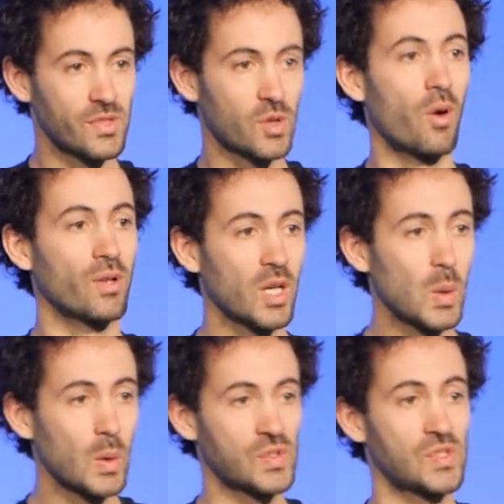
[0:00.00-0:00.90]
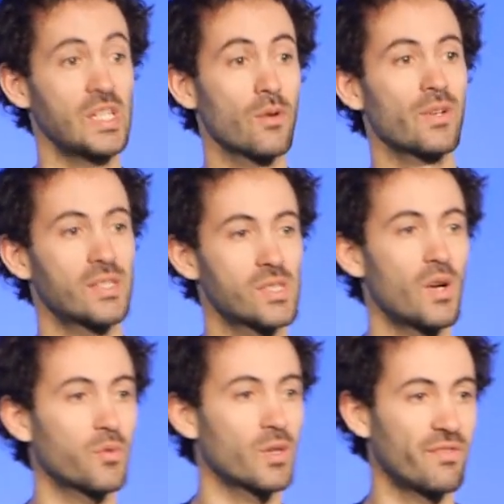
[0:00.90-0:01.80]
quote unquote serious
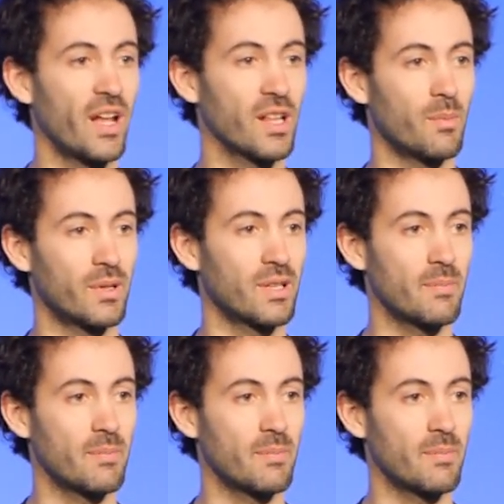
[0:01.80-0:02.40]
software development.